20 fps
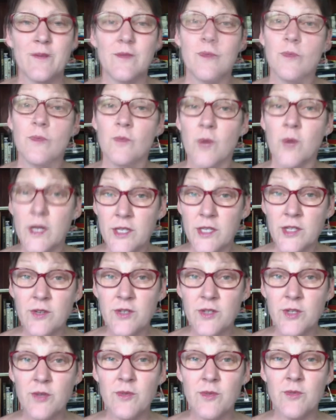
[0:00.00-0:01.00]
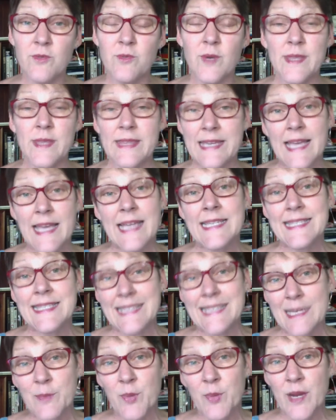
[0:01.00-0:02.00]
What do you do when the
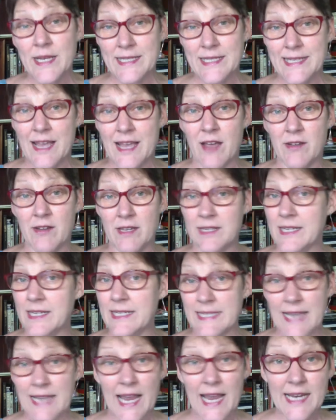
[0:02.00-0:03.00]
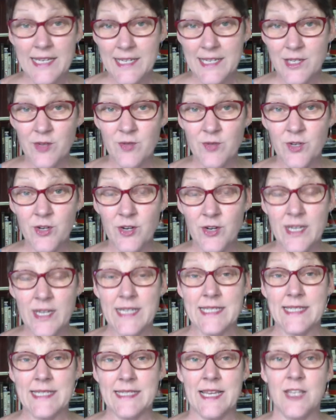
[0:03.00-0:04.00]
AC breaks down and it's 92
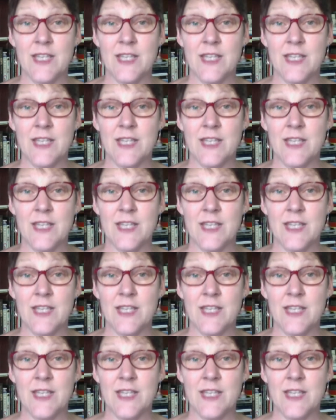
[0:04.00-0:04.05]
degrees